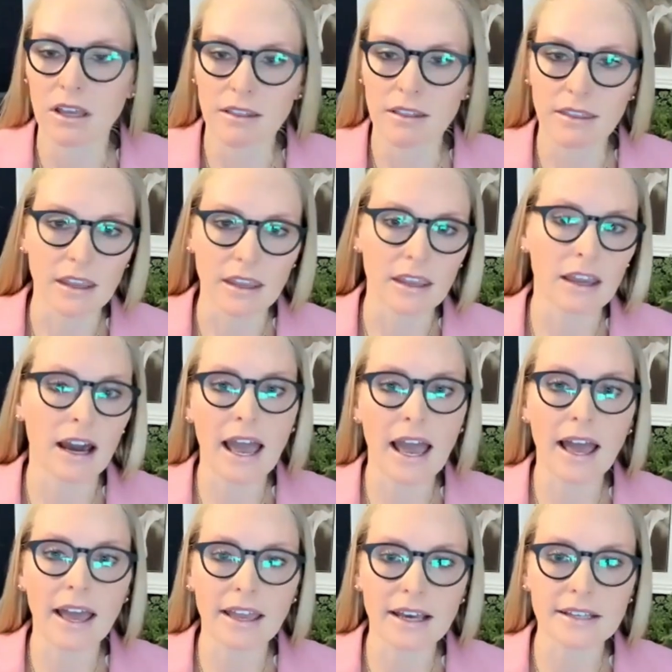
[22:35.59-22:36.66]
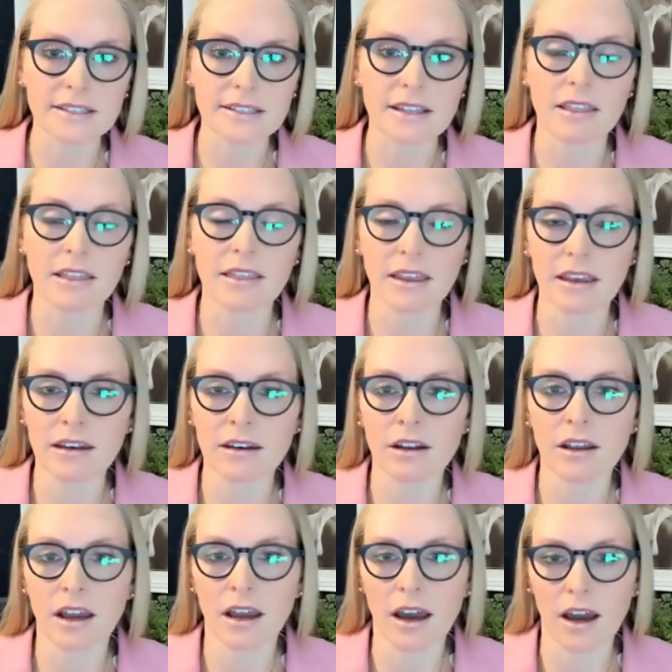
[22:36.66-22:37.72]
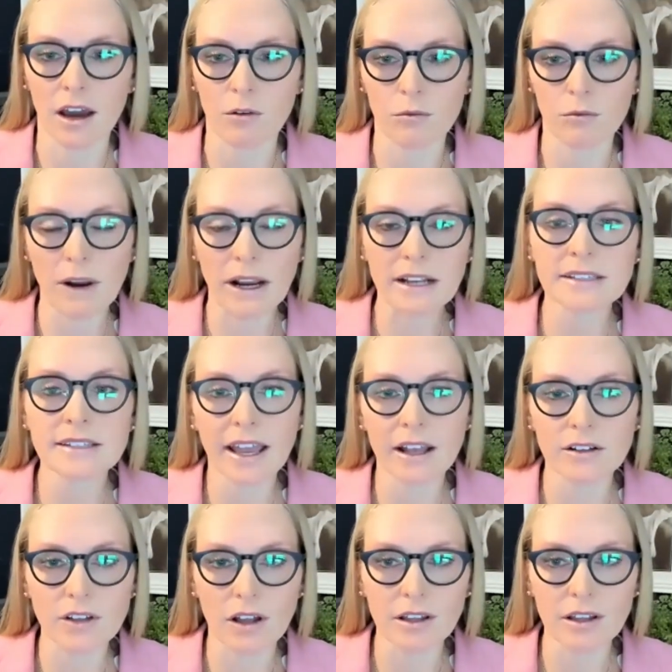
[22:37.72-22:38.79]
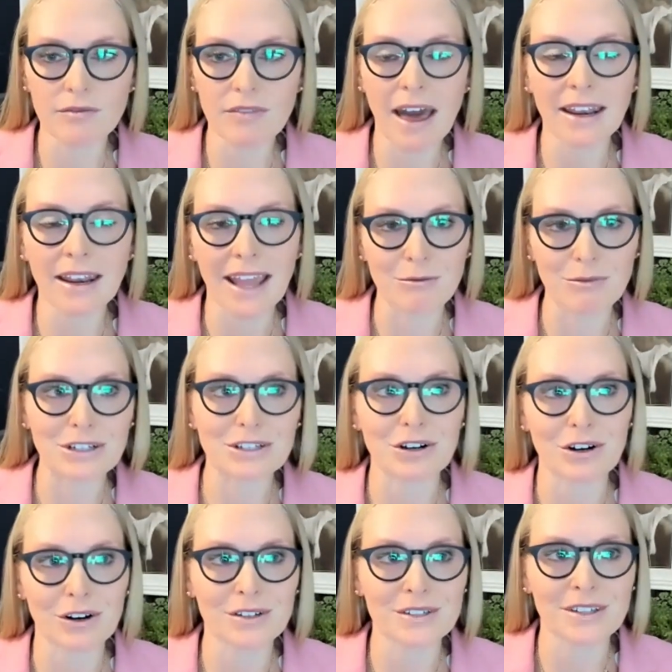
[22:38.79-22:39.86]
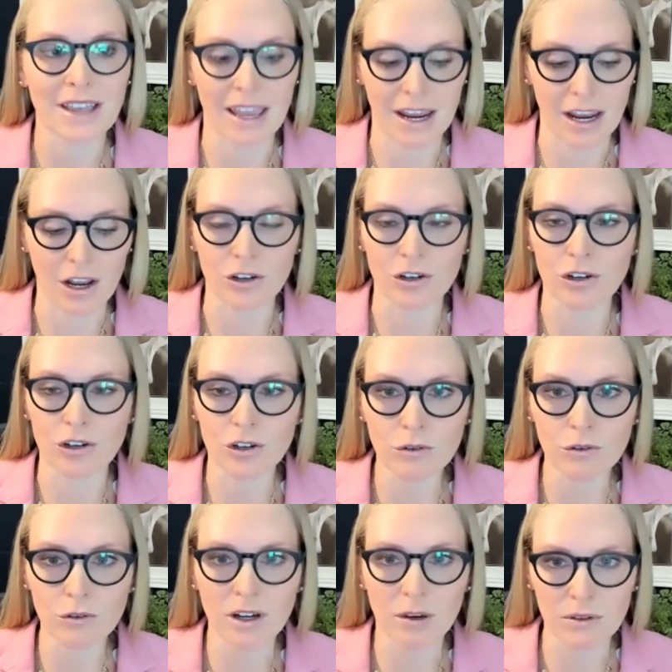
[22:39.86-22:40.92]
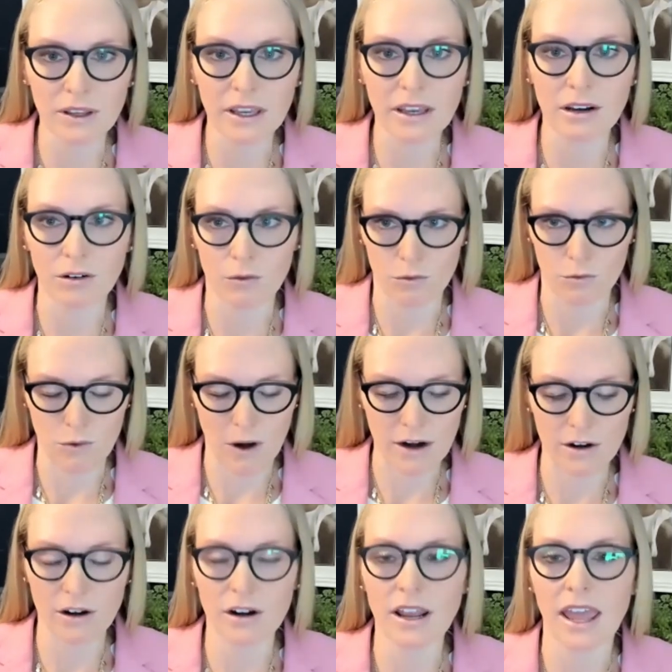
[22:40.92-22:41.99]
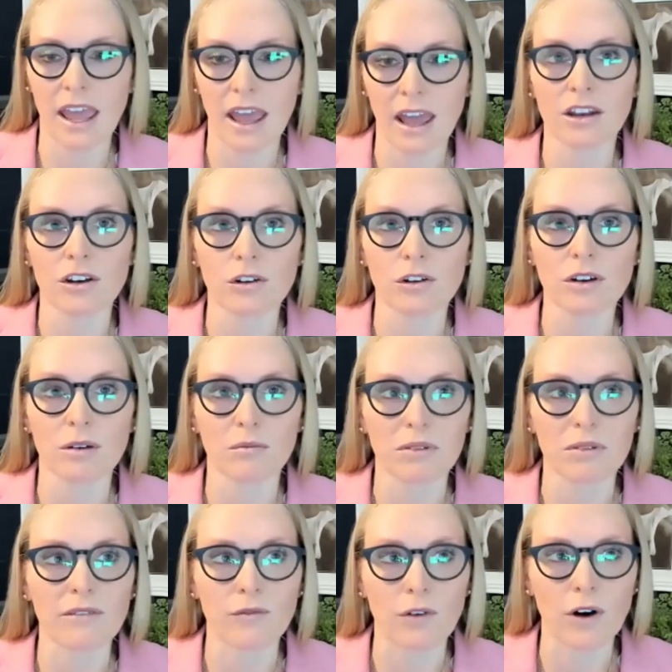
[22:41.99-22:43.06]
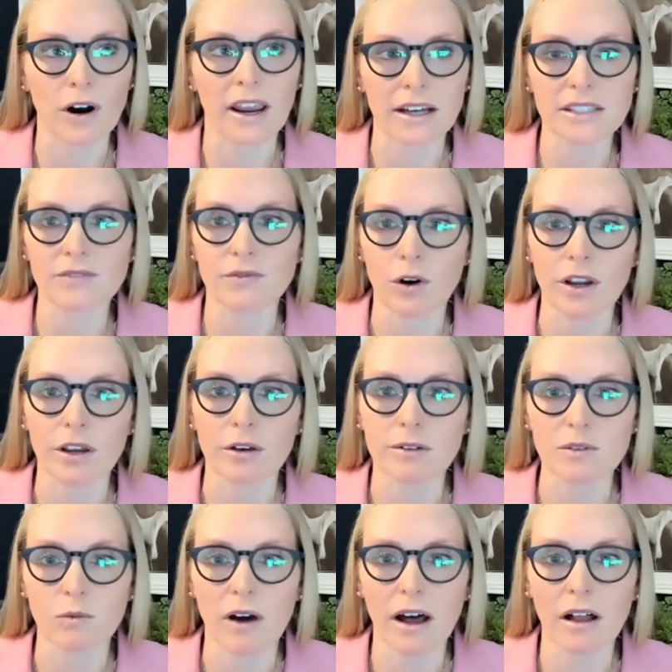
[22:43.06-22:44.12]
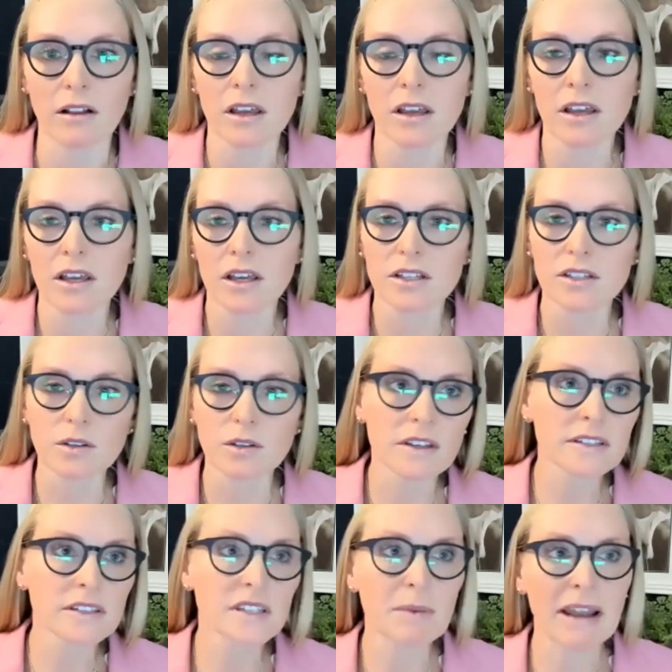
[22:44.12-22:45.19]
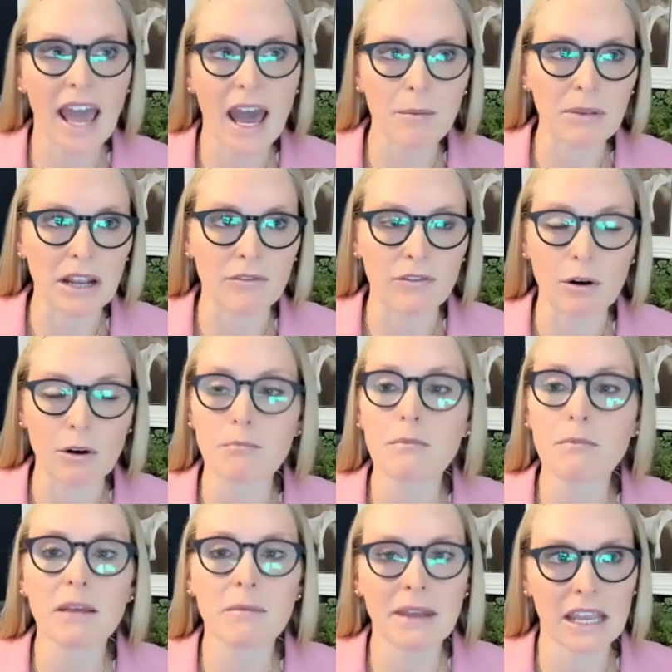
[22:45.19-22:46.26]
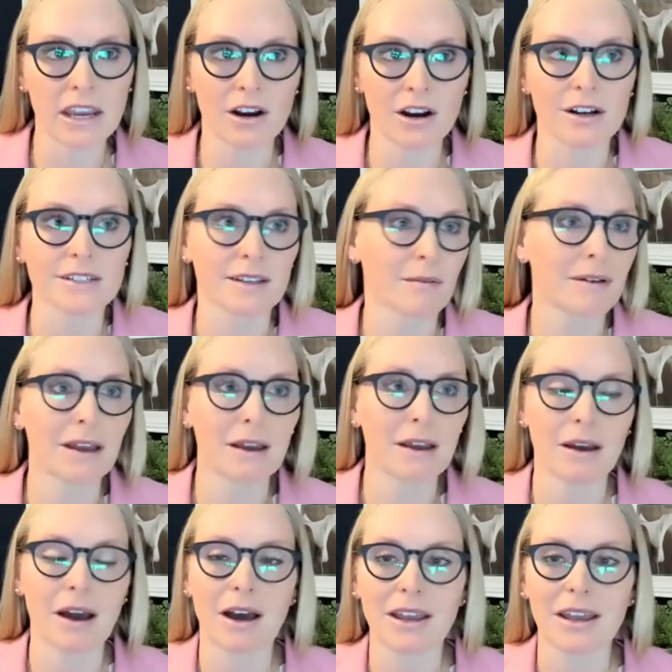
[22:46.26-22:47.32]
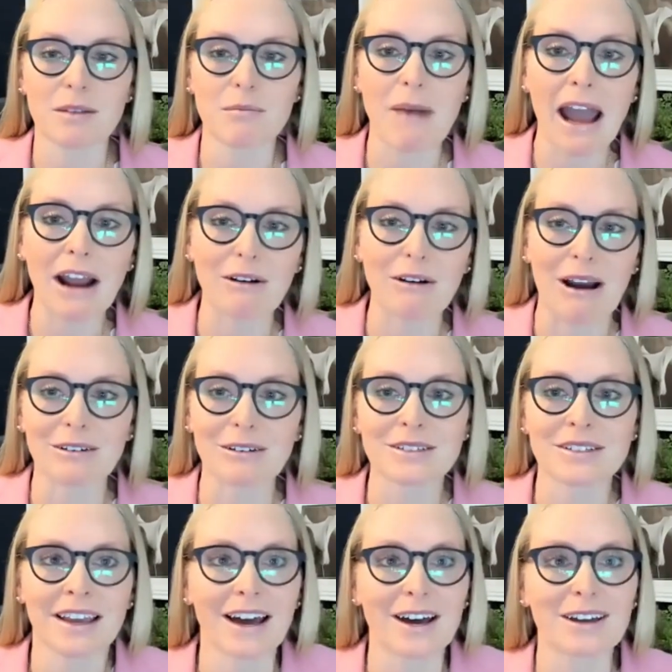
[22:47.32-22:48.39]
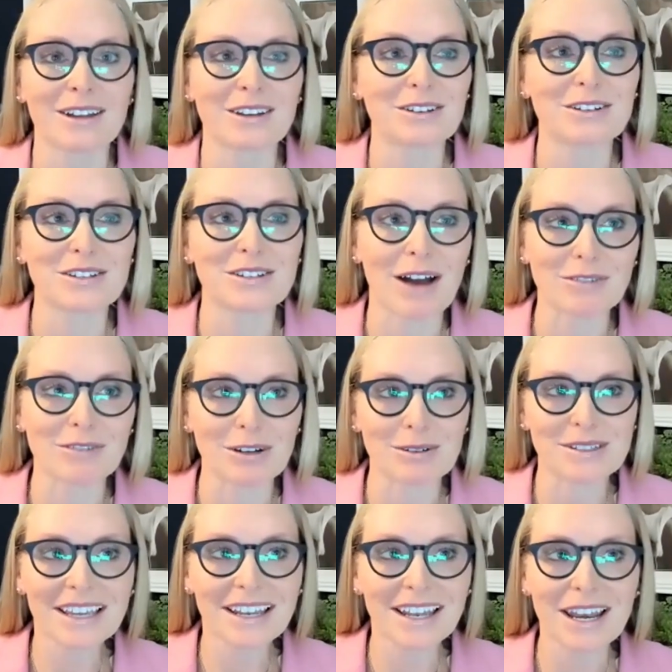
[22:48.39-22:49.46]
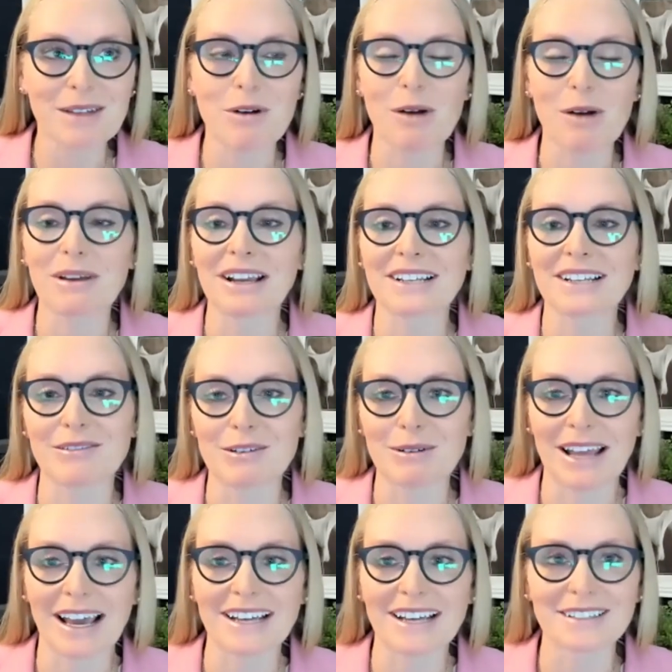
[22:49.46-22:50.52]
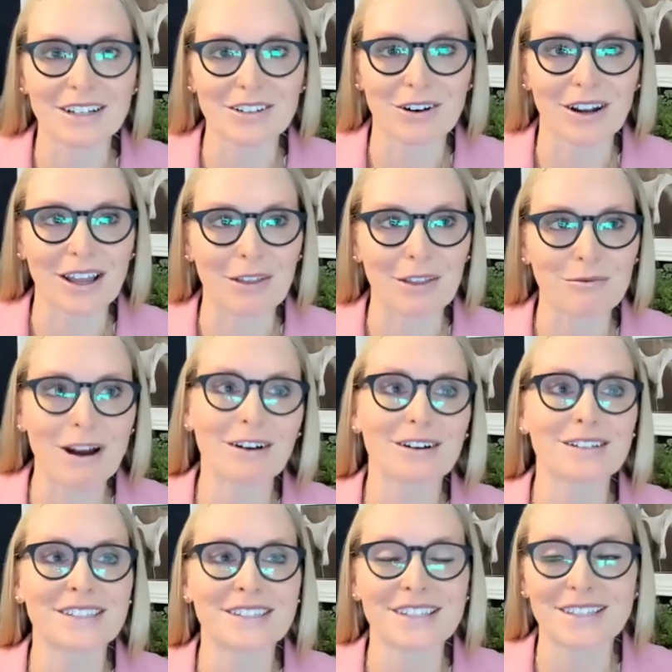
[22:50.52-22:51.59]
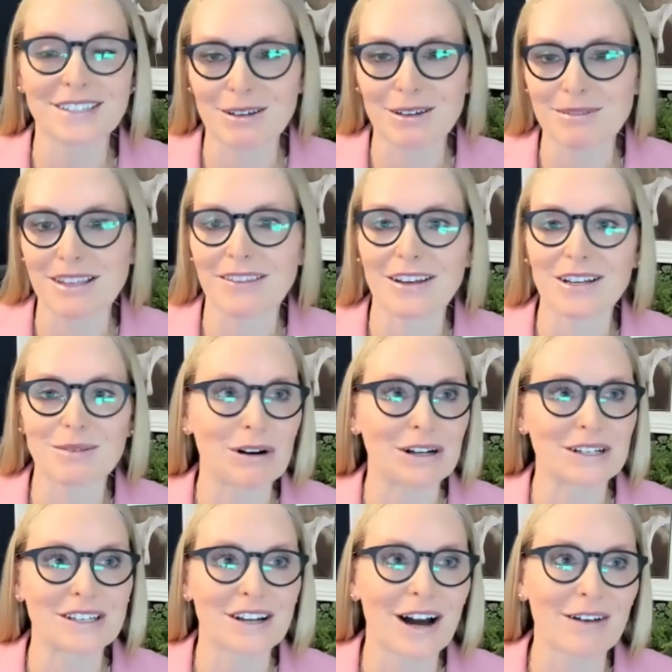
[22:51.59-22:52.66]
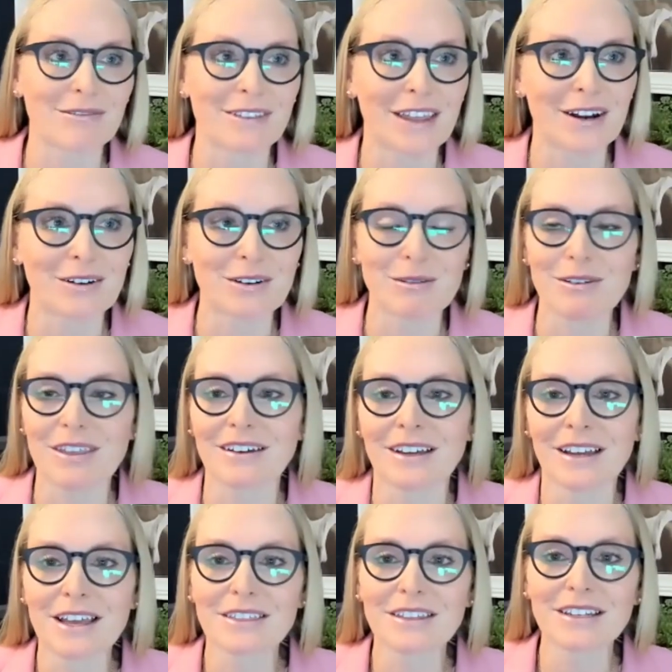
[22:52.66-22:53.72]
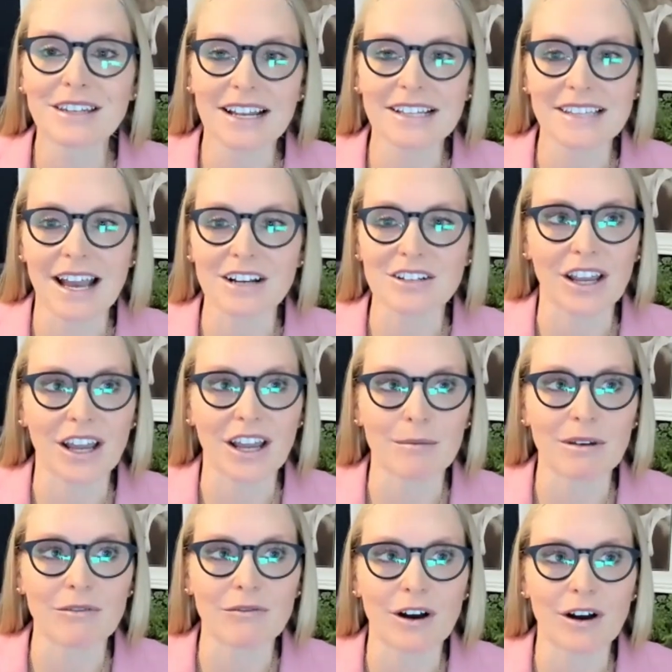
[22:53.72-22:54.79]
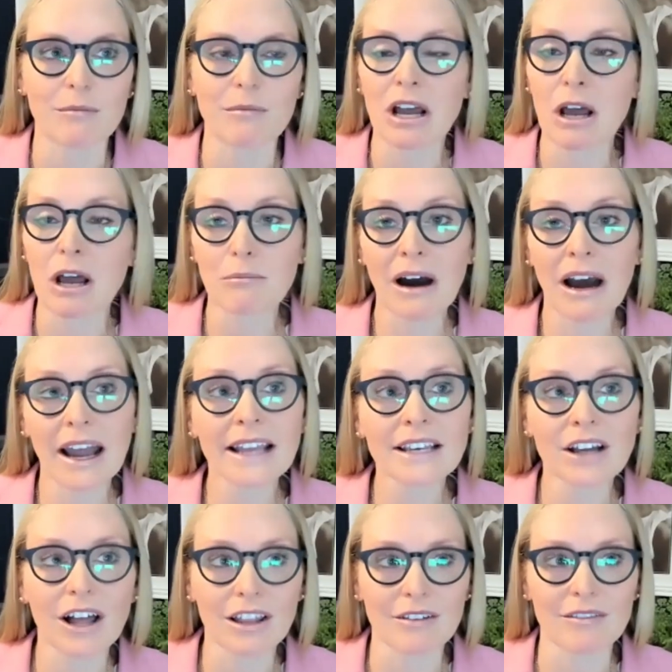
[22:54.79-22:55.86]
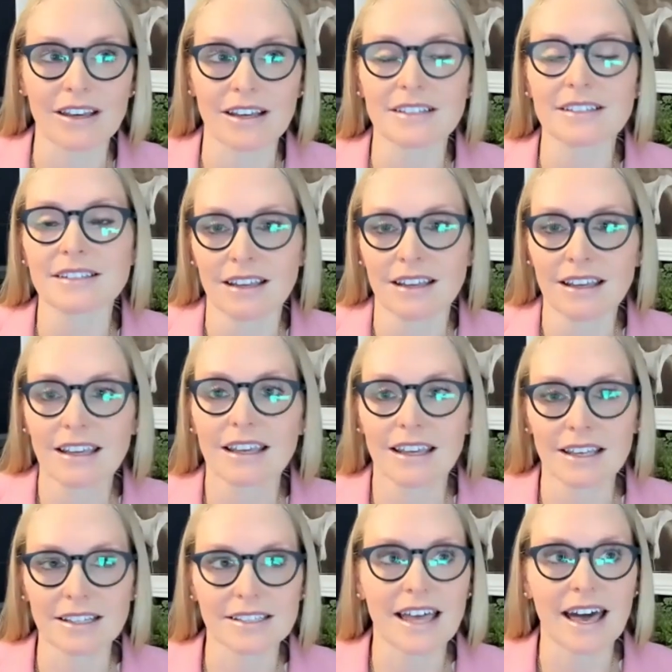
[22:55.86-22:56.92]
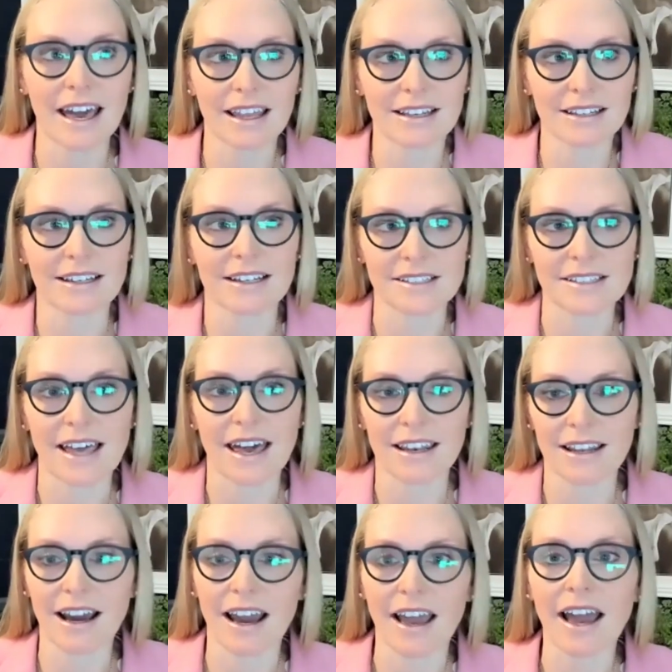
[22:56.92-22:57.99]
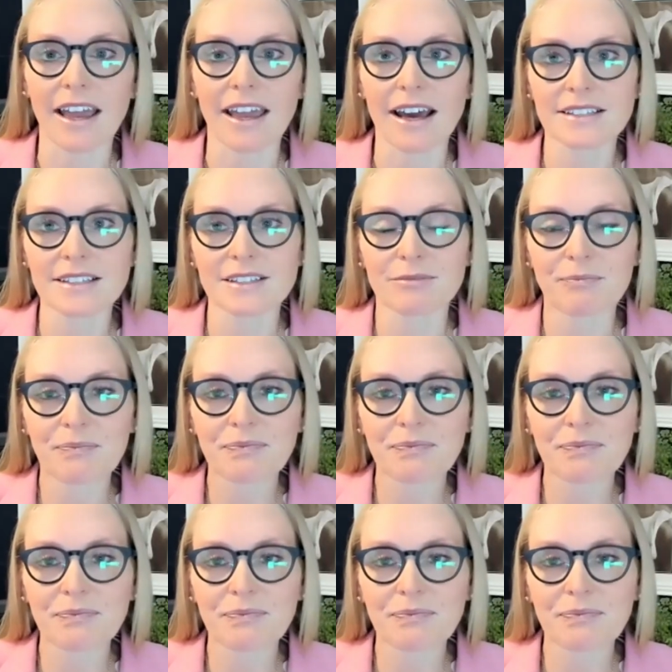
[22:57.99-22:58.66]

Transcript: The IIS then reconciles all of that and returns a new complete record and a new complete forecast for you as well. So this has been happening for many, many years in the background. You just often don't see it anymore because everyone has electronic health record systems and they just print it off and they don't know where the data is actually coming from. Behind all of this is that IIS.